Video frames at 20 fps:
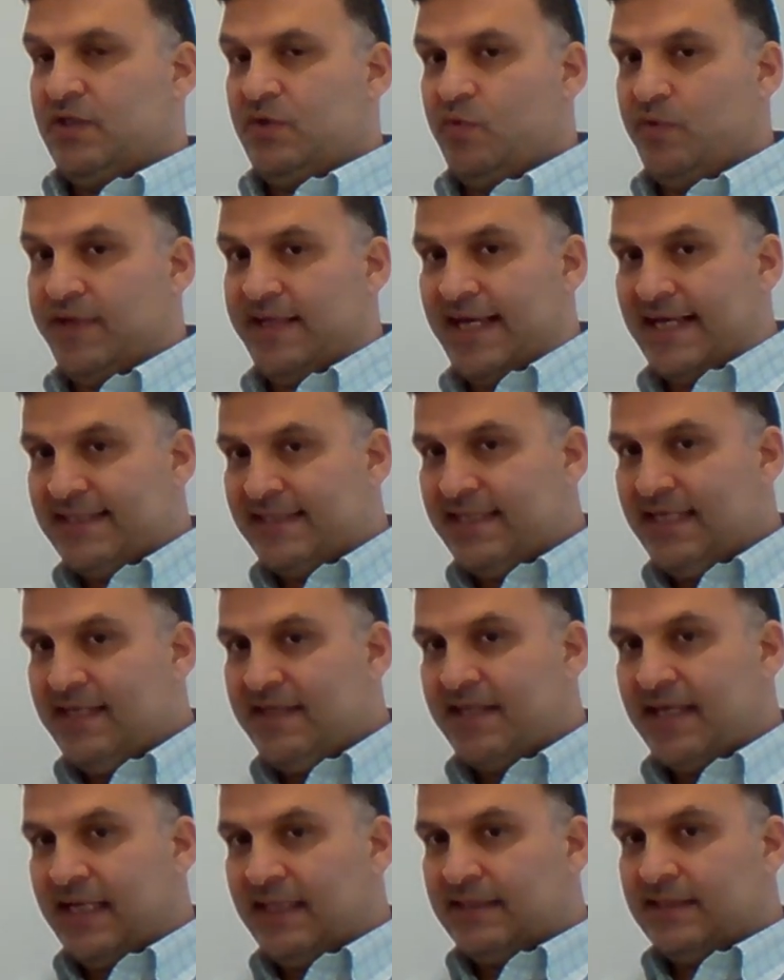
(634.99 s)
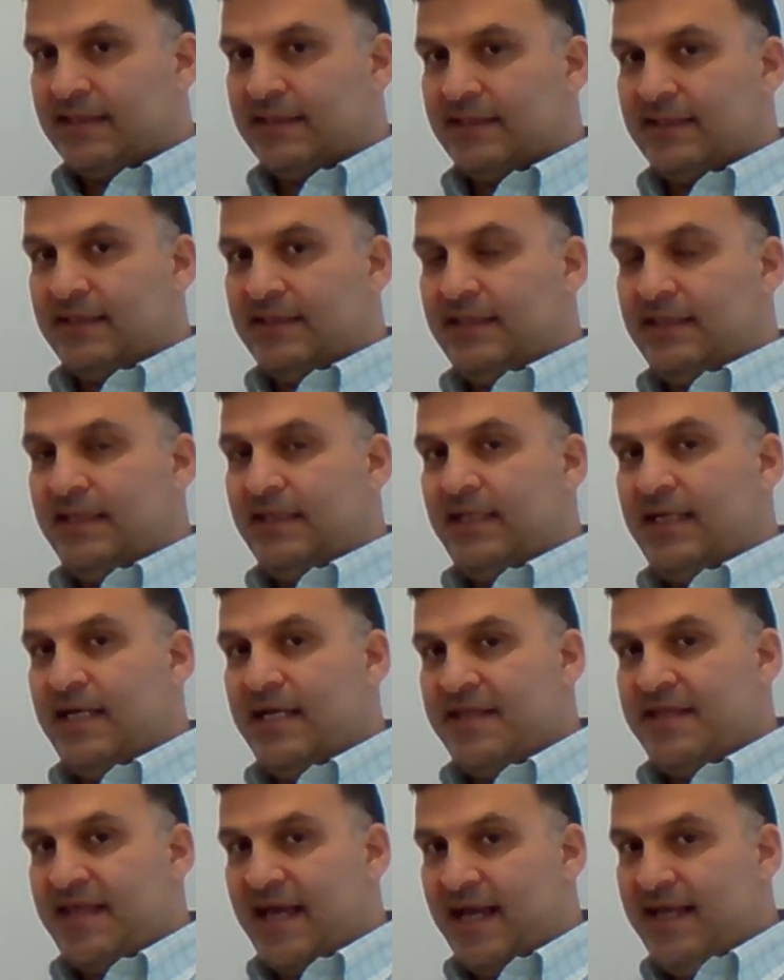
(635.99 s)
We can see that
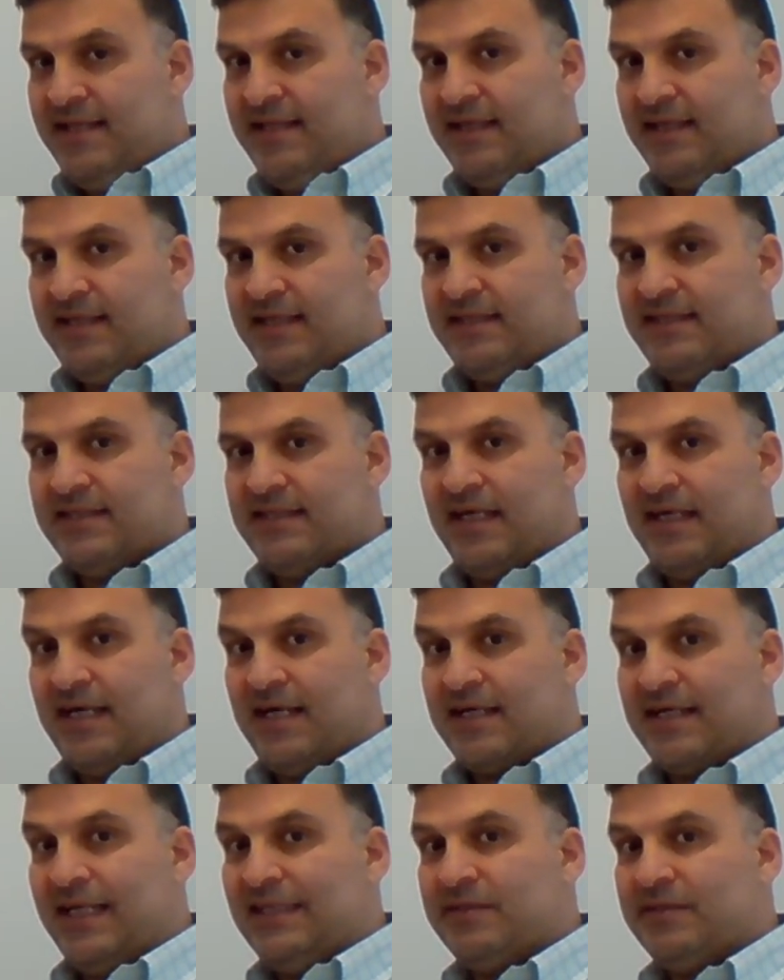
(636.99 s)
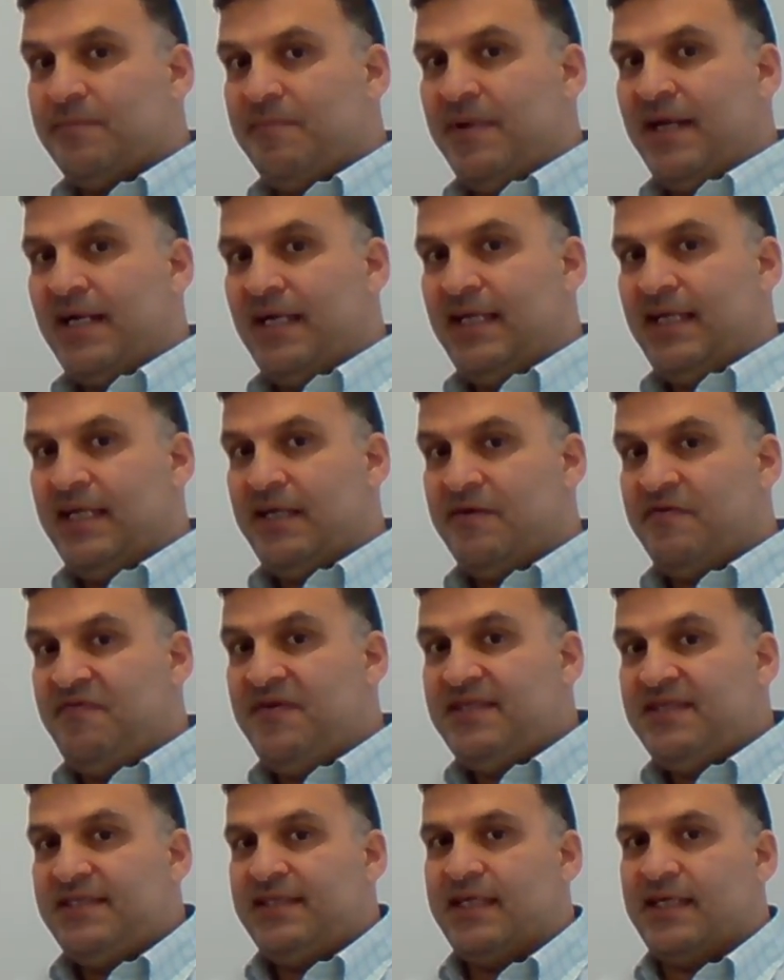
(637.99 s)
the entities are not merely
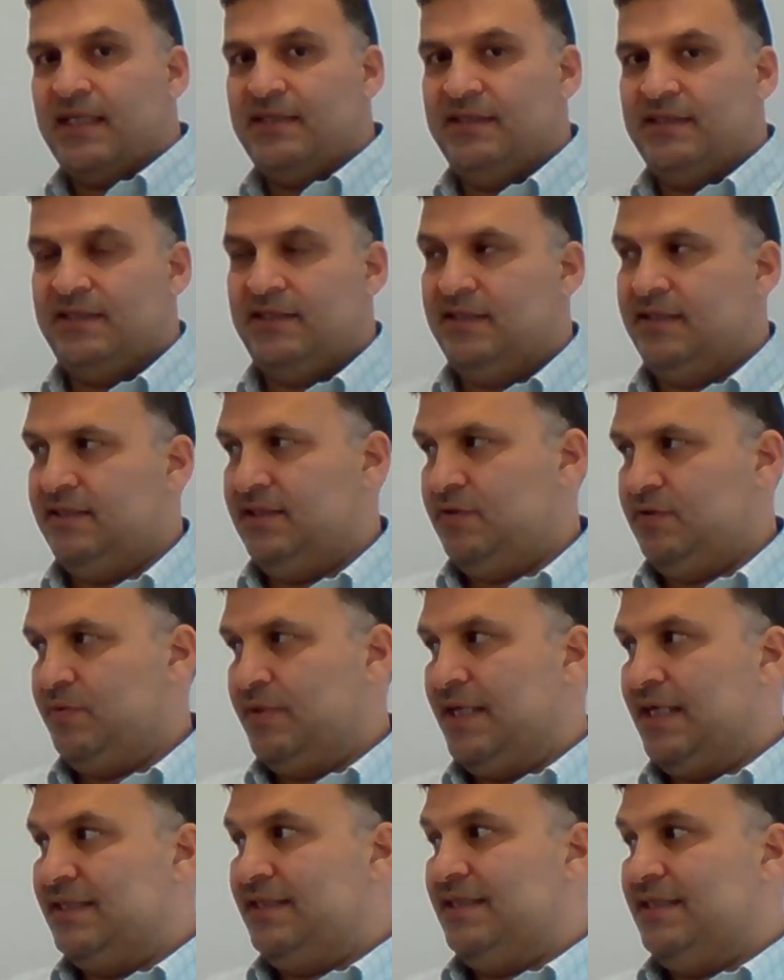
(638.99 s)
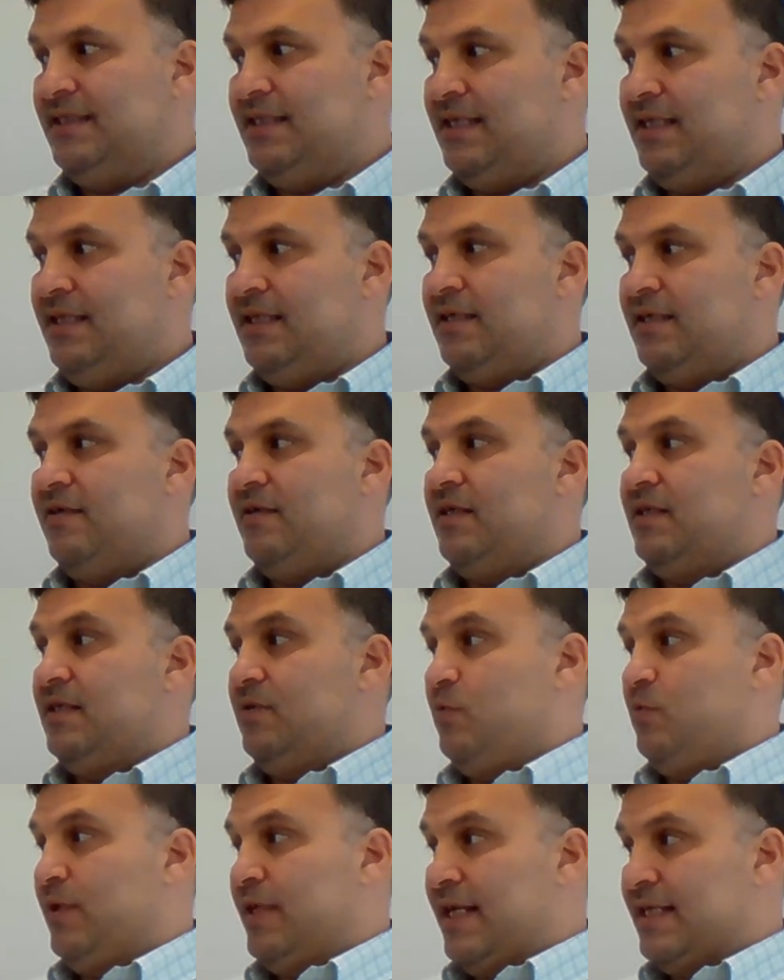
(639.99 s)
physical entities. We can
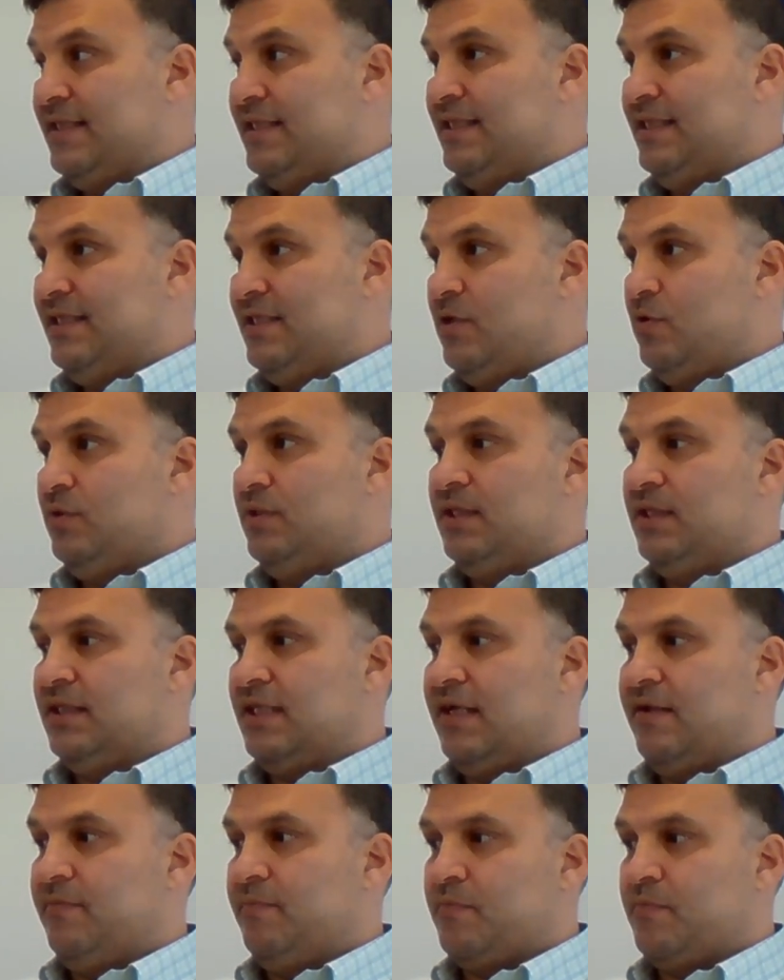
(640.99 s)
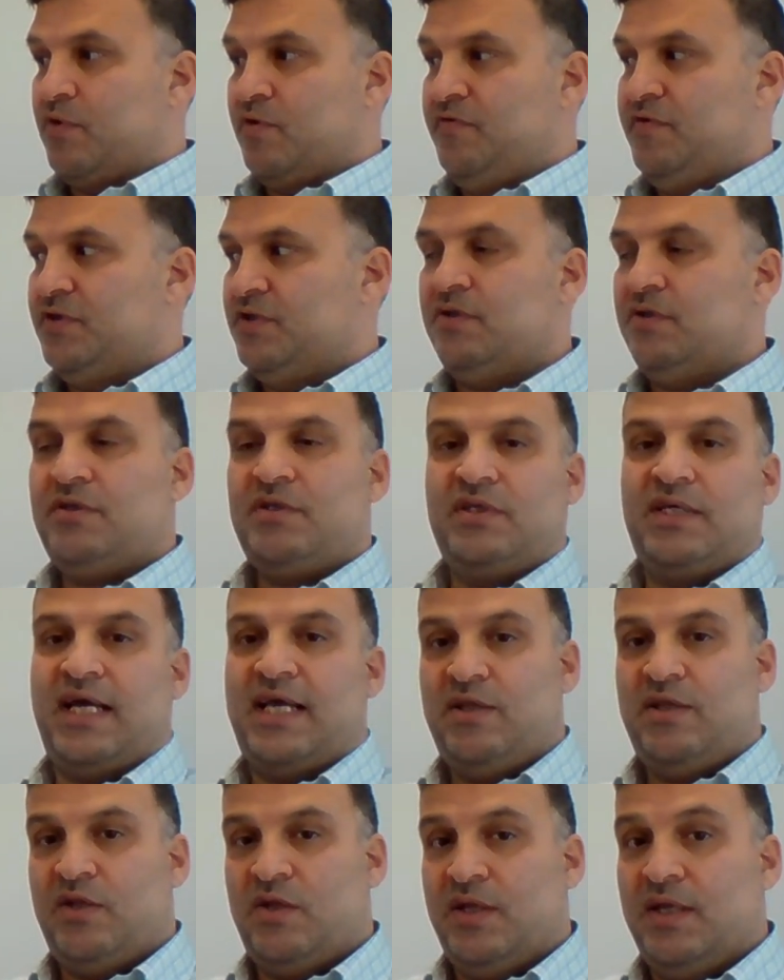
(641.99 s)
see student and professor,
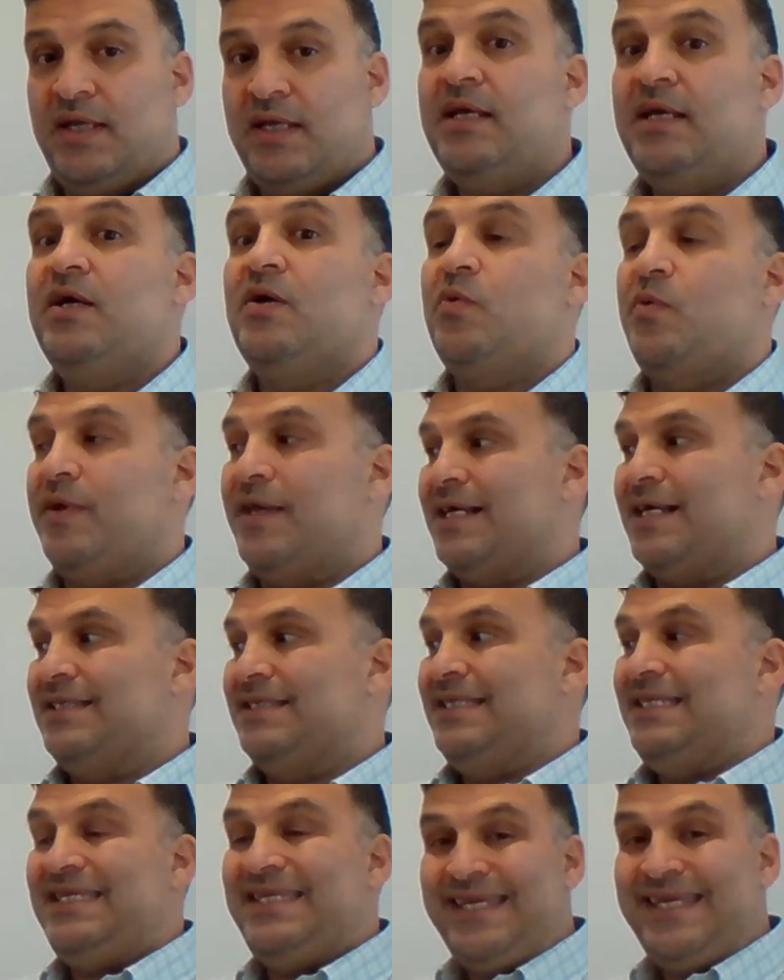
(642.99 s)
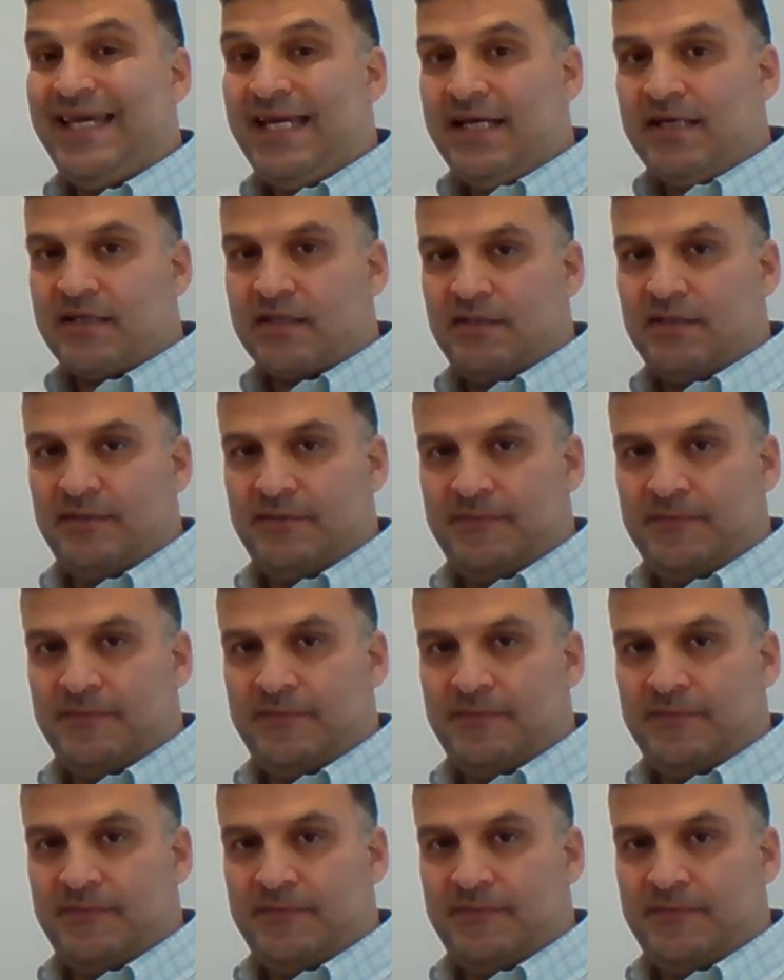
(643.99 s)
and we can see year,